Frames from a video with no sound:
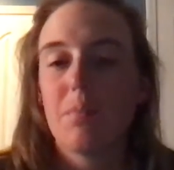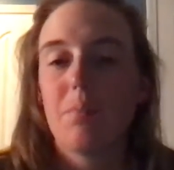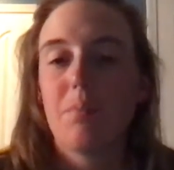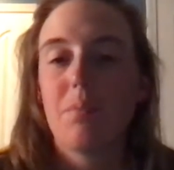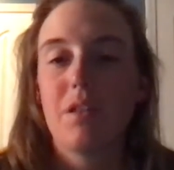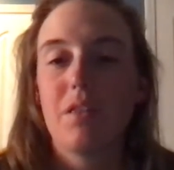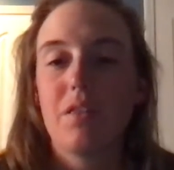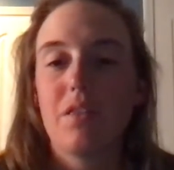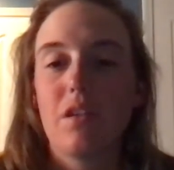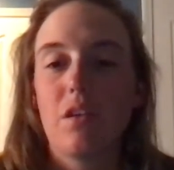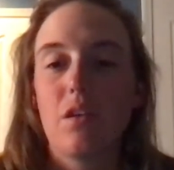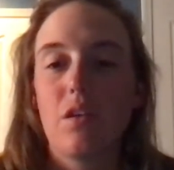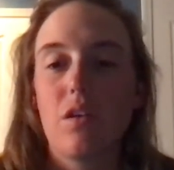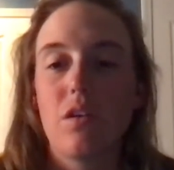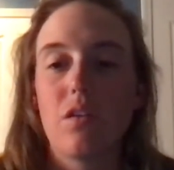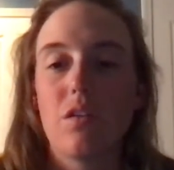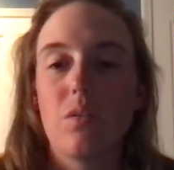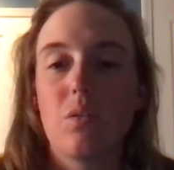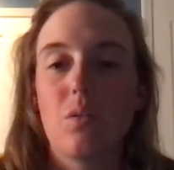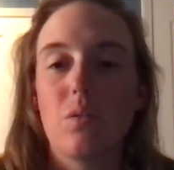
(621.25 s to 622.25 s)
but
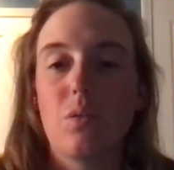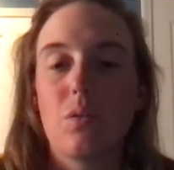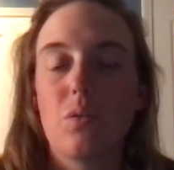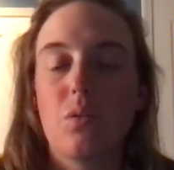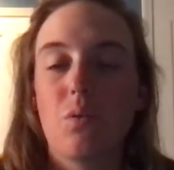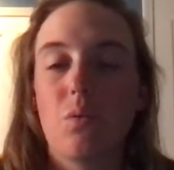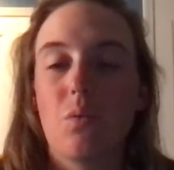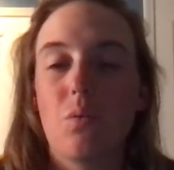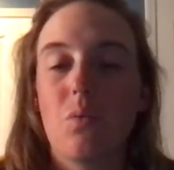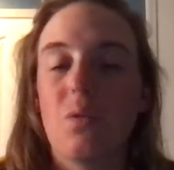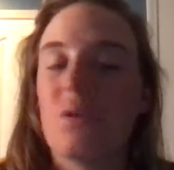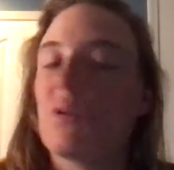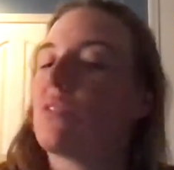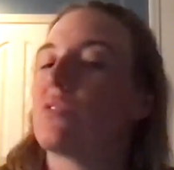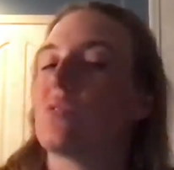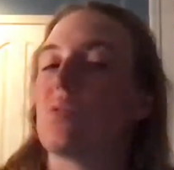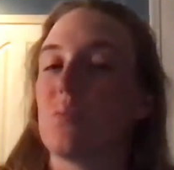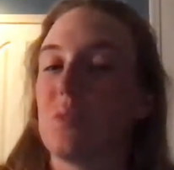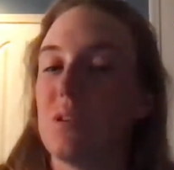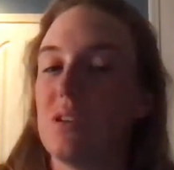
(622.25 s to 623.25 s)

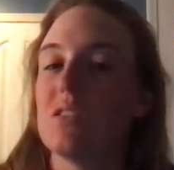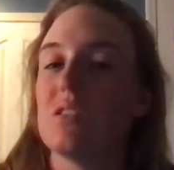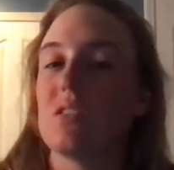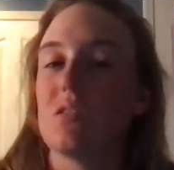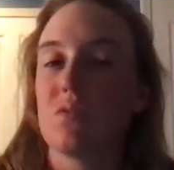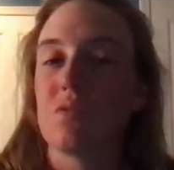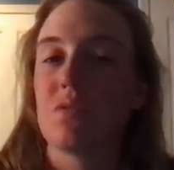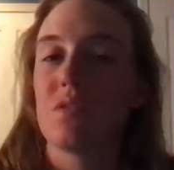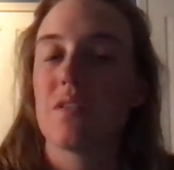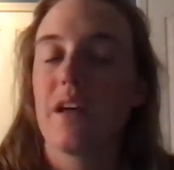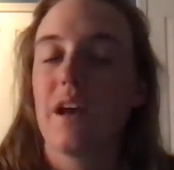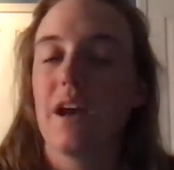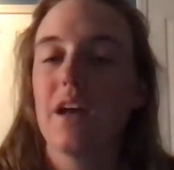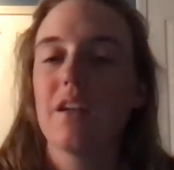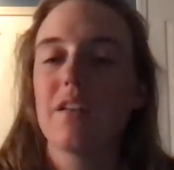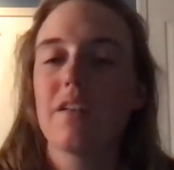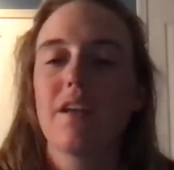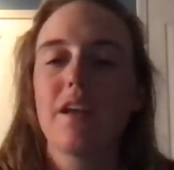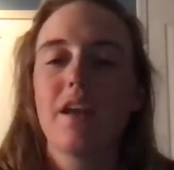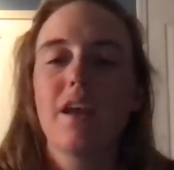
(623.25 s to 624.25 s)
there's a reason for
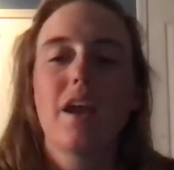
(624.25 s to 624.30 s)
that.